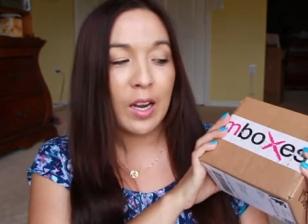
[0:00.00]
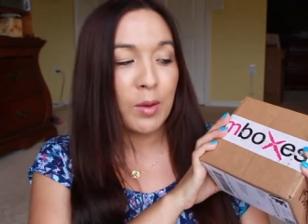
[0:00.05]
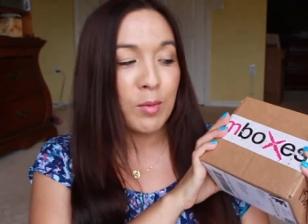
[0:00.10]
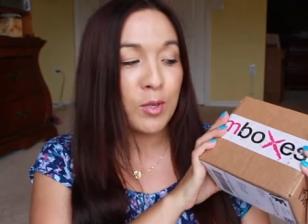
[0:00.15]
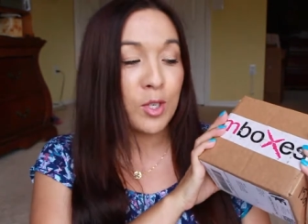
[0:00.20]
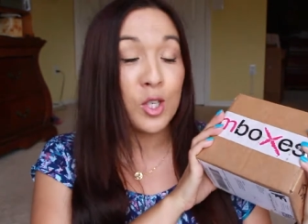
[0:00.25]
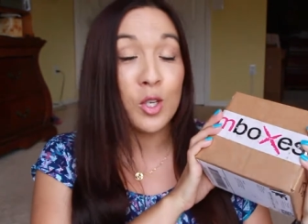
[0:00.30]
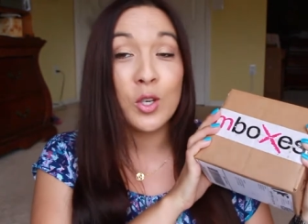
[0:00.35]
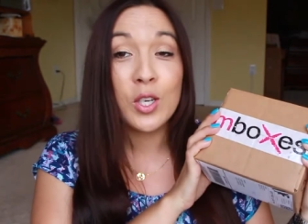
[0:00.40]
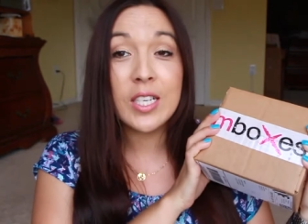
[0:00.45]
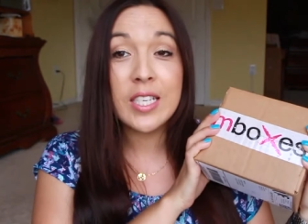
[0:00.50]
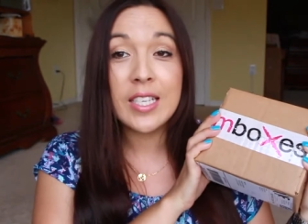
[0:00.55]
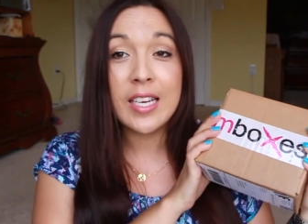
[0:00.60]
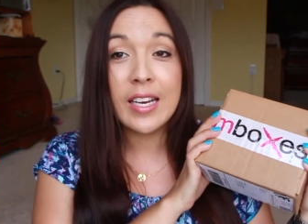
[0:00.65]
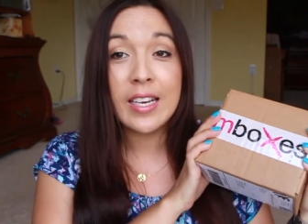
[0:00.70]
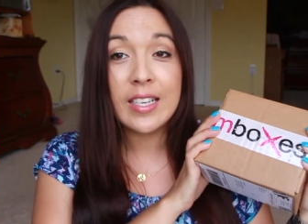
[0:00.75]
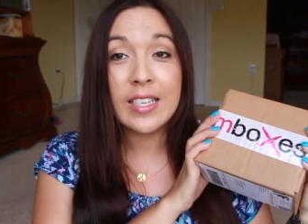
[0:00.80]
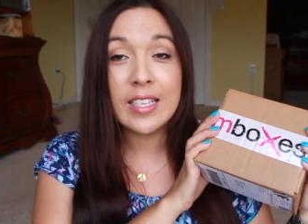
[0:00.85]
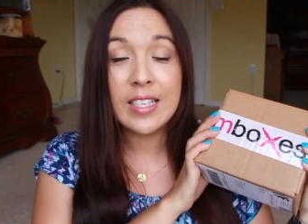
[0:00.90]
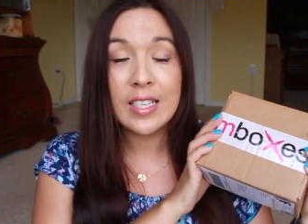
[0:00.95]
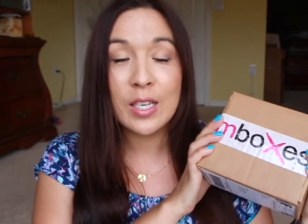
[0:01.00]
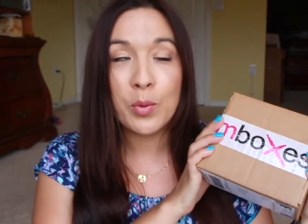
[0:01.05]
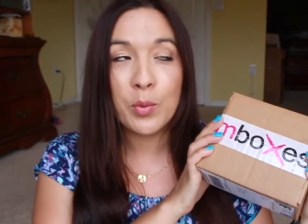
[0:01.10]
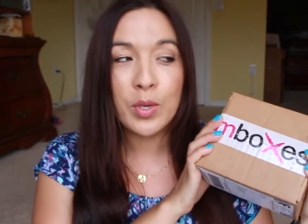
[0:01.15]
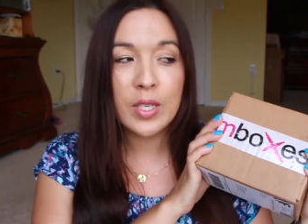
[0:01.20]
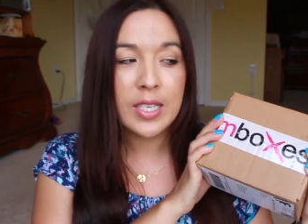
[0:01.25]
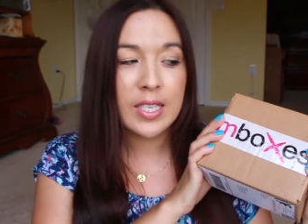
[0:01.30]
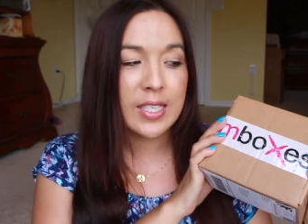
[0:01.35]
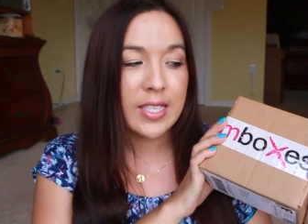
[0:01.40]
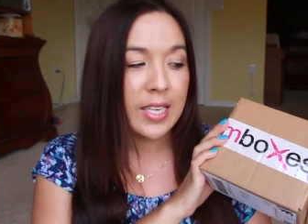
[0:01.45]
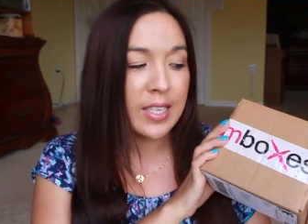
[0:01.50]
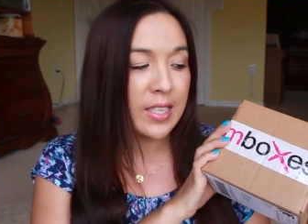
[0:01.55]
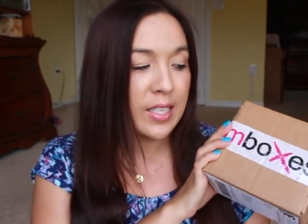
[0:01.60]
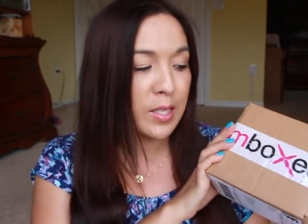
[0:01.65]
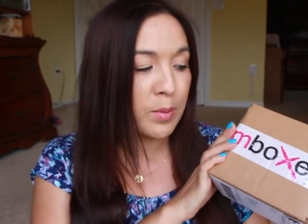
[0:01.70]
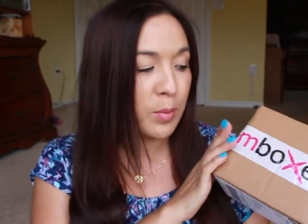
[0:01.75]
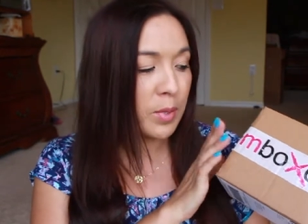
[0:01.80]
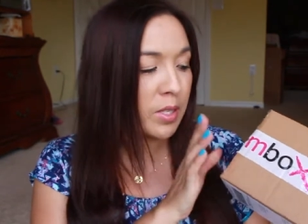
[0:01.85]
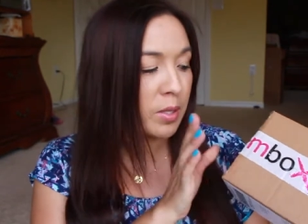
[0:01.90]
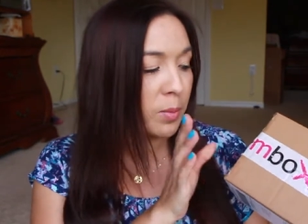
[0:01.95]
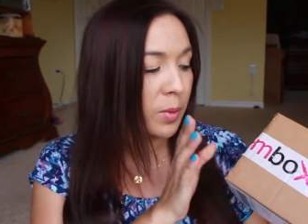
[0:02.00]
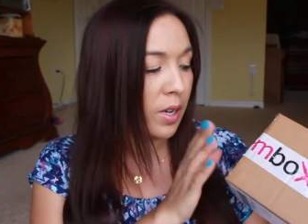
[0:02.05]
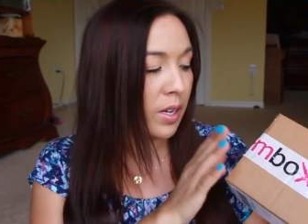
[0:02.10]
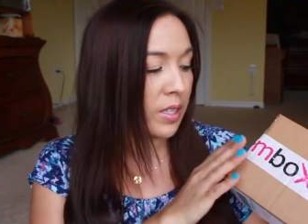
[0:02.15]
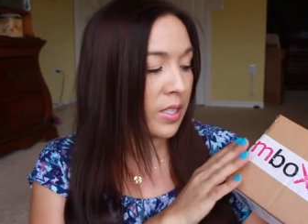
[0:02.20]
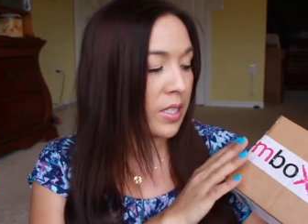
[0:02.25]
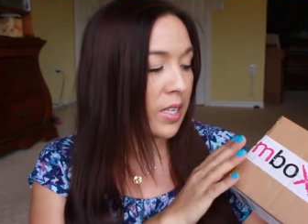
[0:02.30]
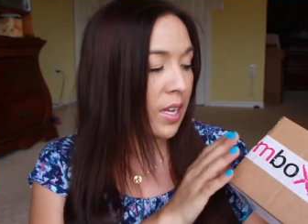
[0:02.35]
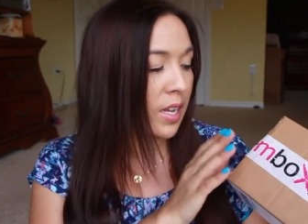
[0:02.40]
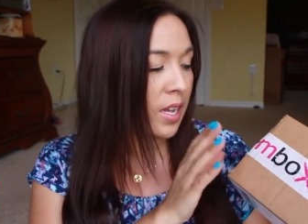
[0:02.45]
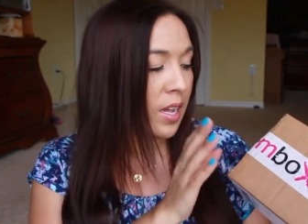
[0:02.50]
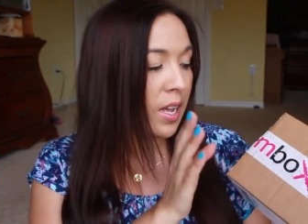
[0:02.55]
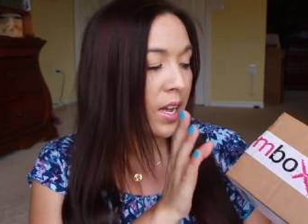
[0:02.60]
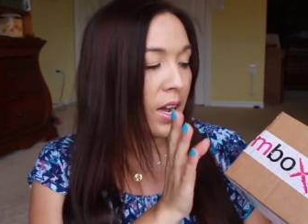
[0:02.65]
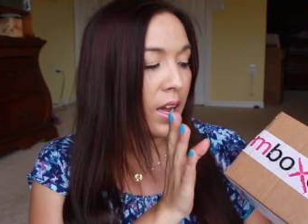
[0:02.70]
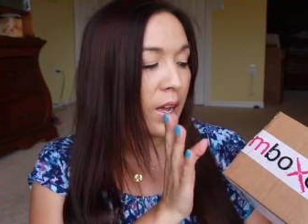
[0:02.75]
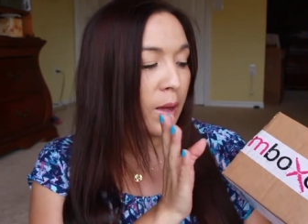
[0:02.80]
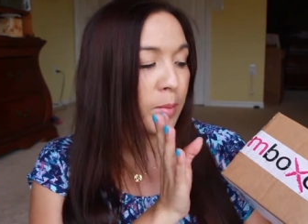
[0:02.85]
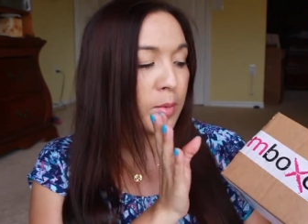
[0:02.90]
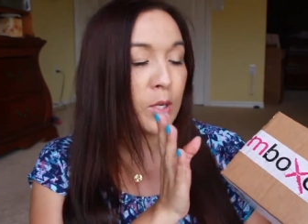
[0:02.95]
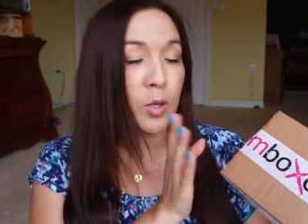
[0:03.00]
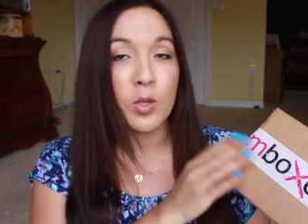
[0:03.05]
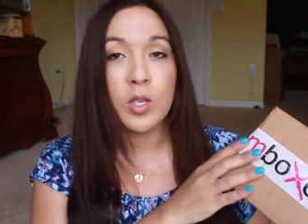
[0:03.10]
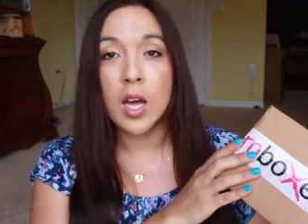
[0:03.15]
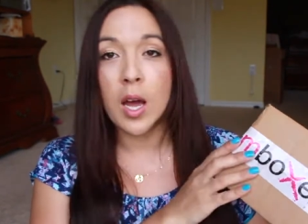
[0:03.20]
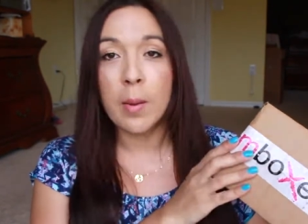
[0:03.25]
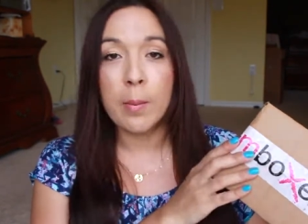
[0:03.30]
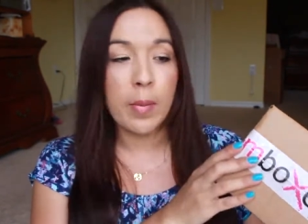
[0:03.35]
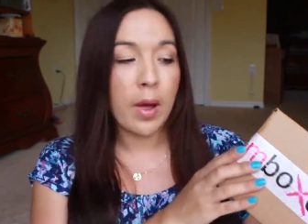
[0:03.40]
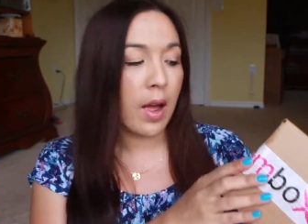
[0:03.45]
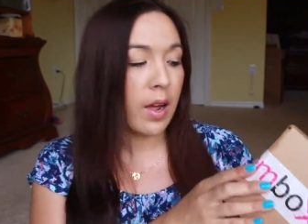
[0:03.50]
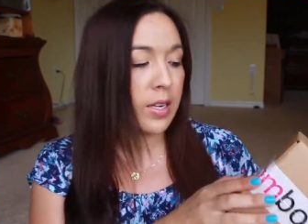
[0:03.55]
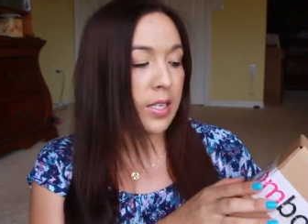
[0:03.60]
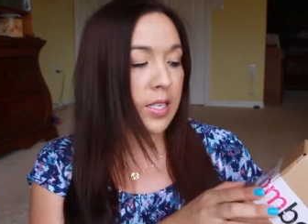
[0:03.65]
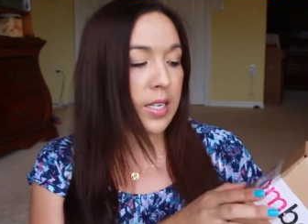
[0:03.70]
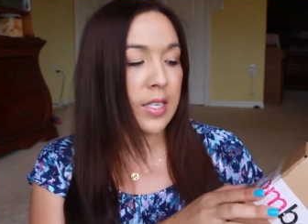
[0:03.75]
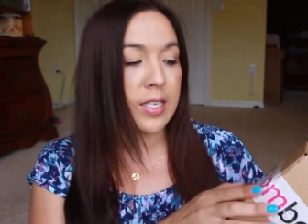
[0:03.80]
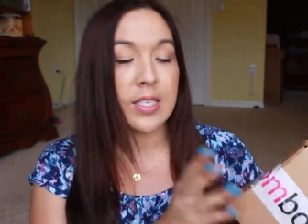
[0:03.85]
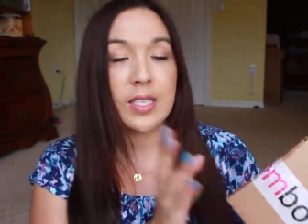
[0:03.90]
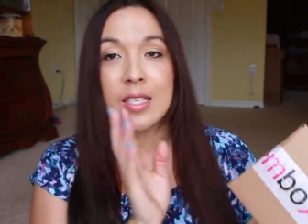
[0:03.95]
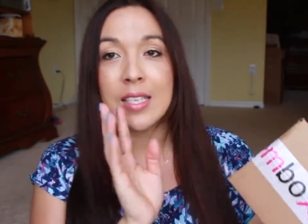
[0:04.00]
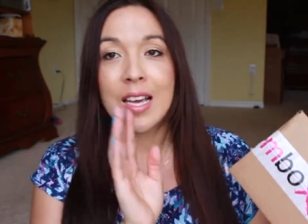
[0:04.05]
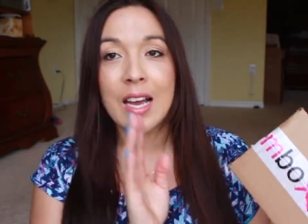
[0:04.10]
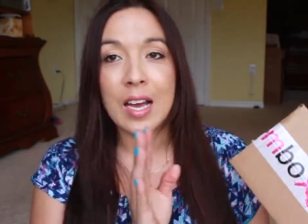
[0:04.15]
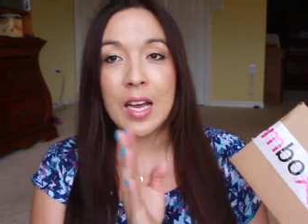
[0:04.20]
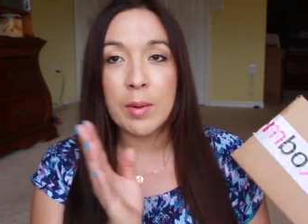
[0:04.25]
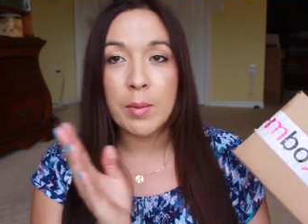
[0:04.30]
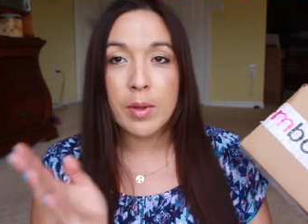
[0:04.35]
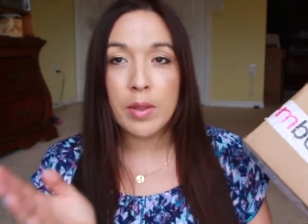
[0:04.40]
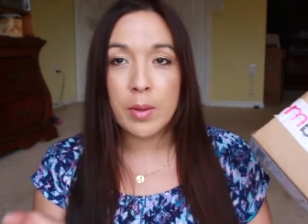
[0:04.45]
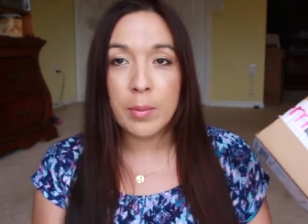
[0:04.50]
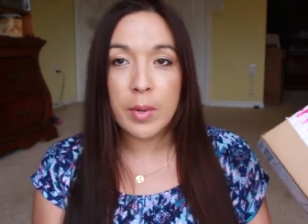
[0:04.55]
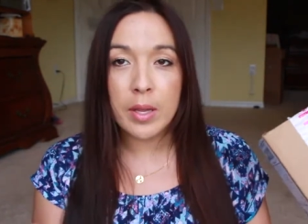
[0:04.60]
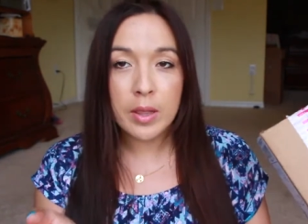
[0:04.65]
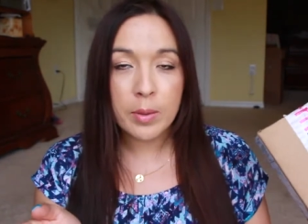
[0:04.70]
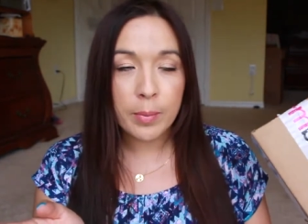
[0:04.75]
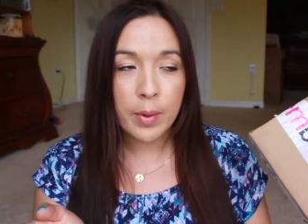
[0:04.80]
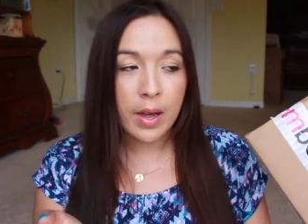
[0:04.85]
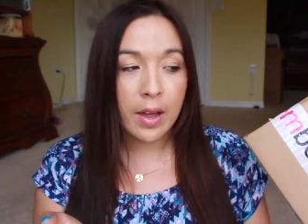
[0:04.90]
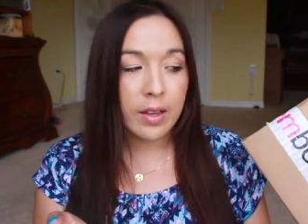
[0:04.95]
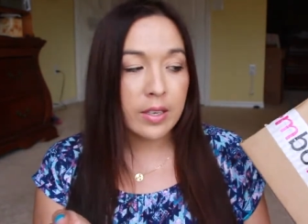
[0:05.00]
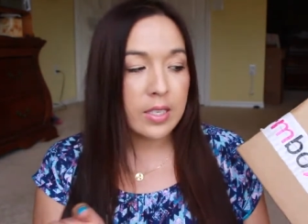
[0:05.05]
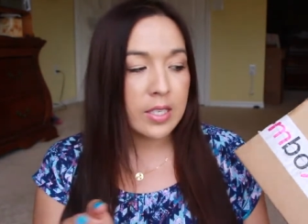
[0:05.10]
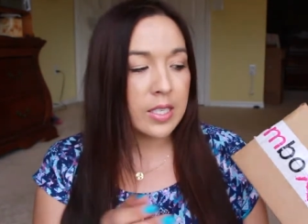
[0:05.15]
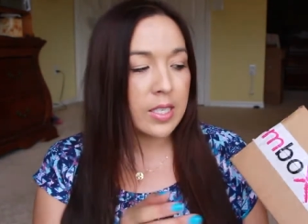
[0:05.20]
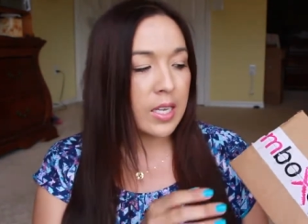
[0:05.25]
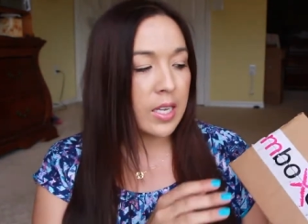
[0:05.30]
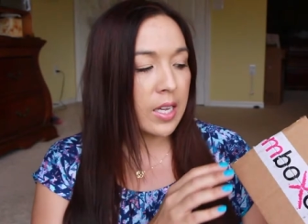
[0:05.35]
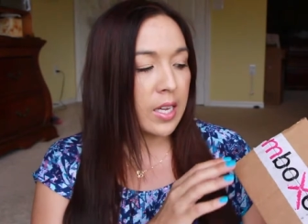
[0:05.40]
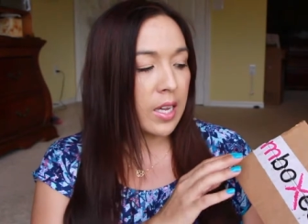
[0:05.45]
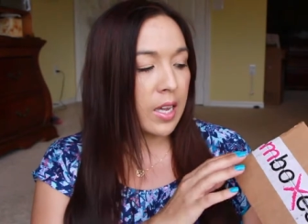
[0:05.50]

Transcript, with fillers: I'm so excited to see what's inside this month's box. Um, so Tom box is time of the month box.